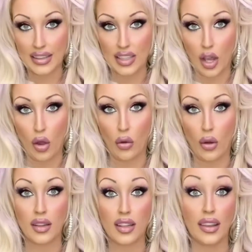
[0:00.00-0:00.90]

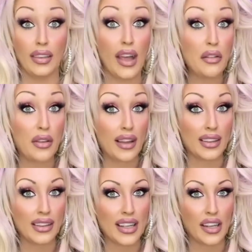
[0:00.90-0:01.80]
So love
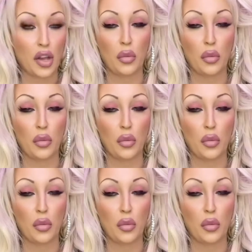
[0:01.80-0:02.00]
Valentino,